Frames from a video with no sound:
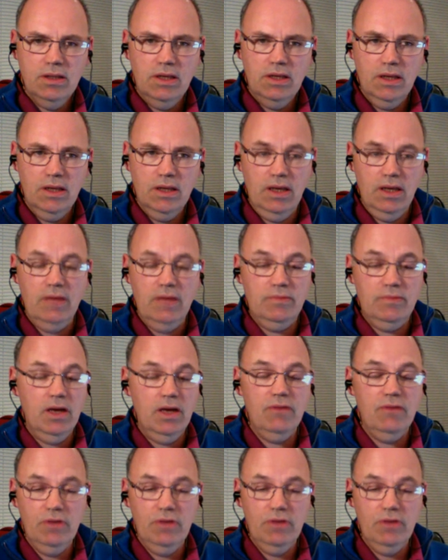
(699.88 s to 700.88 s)
I, I,
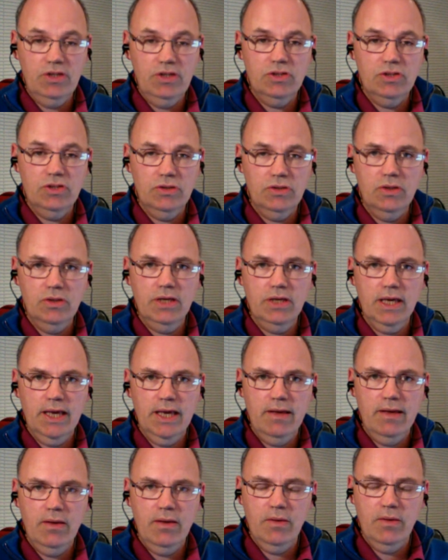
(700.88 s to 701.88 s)
really enjoy looking
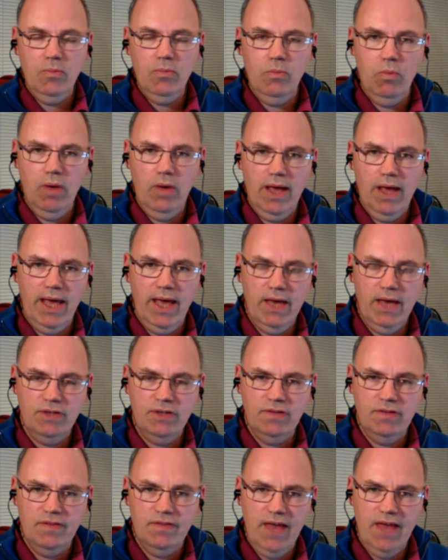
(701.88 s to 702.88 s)
at. How
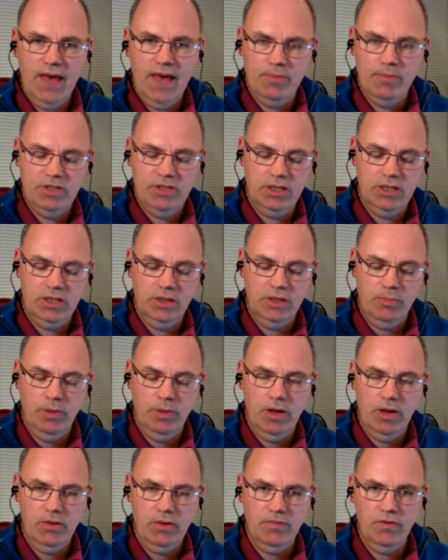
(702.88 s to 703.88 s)
did that particular
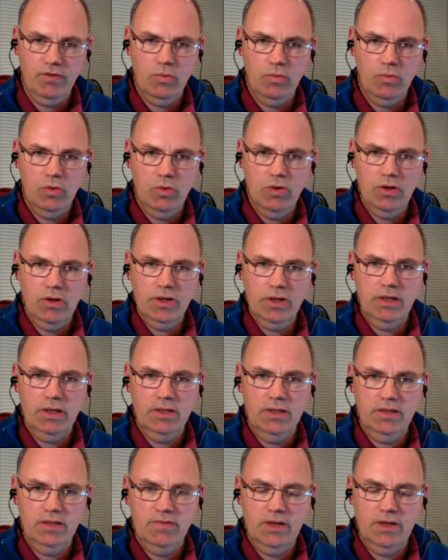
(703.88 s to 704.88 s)
part of your work
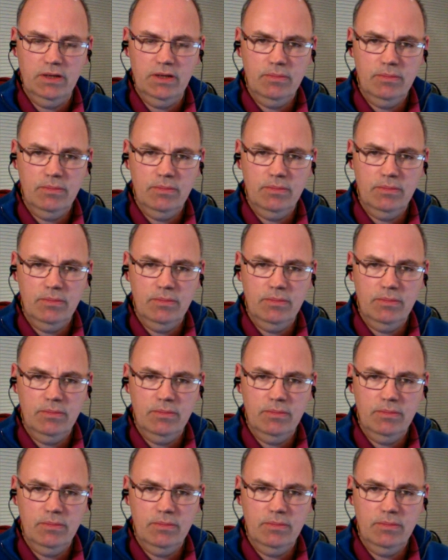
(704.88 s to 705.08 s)
develop?